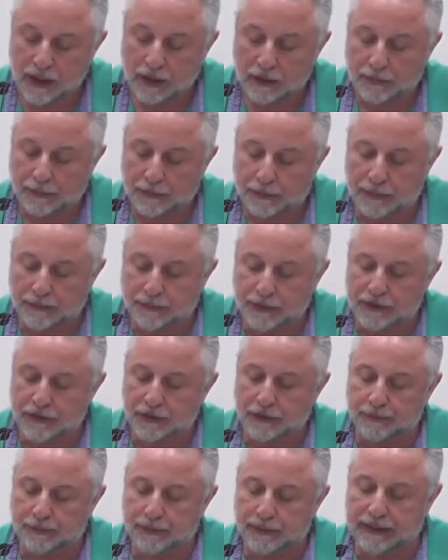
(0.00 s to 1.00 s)
The
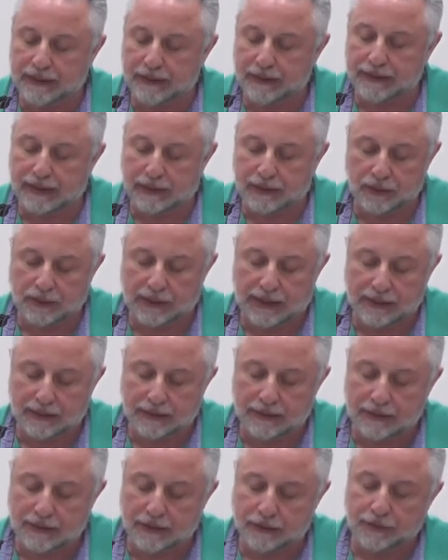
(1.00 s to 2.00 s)
purposes of bringing
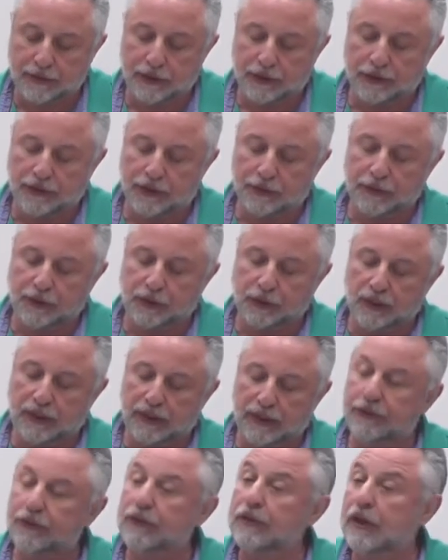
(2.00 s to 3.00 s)
psychoanalysis and philosophy
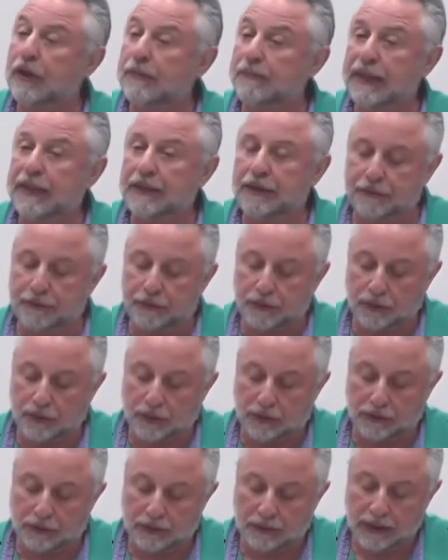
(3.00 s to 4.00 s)
together are
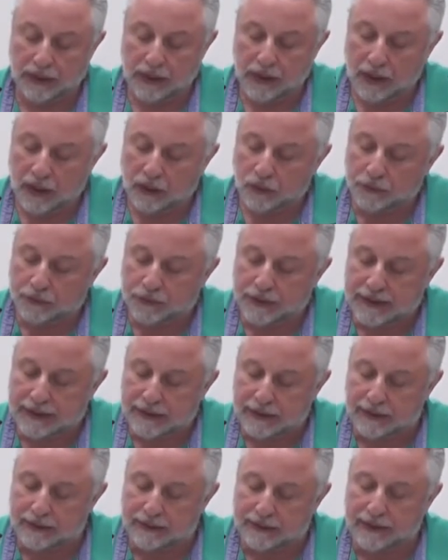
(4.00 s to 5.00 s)
manifold to
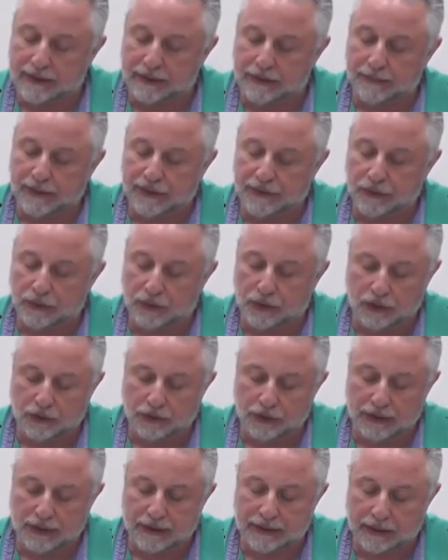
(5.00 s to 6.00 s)
facilitate
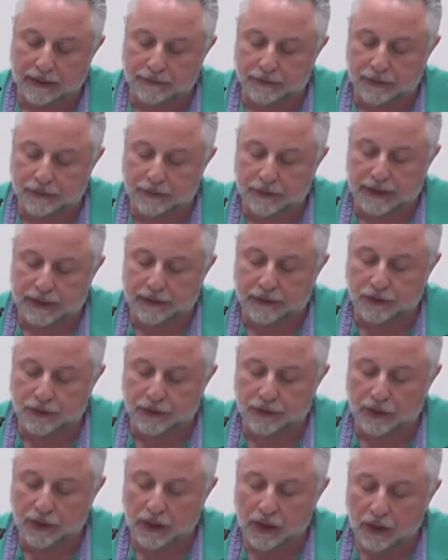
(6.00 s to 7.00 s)
methodological self
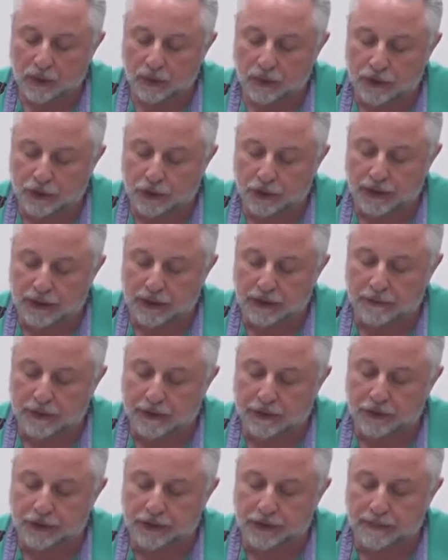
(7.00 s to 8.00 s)
reflection, to achieve
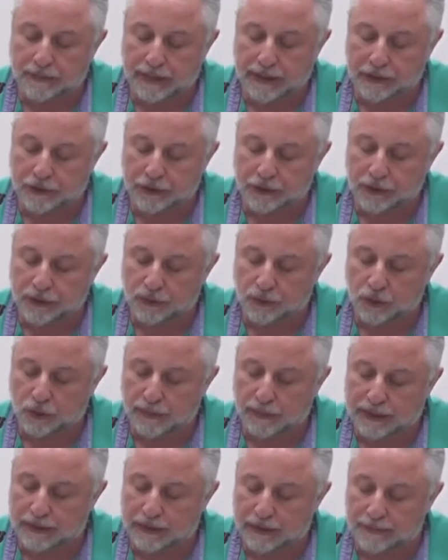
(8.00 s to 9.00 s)
legitimation, to
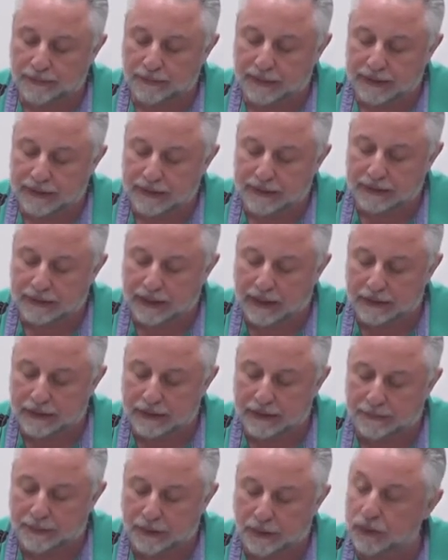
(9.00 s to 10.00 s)
make explicit
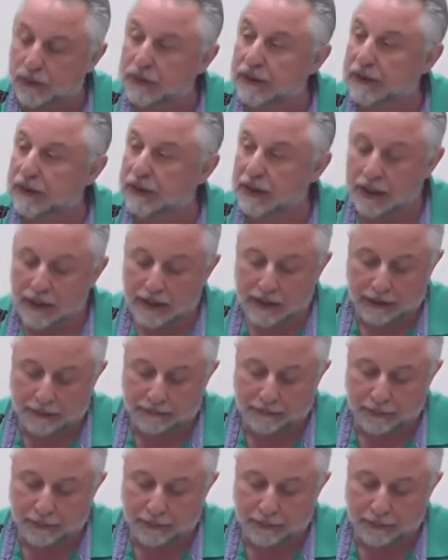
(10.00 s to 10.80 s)
unspoken and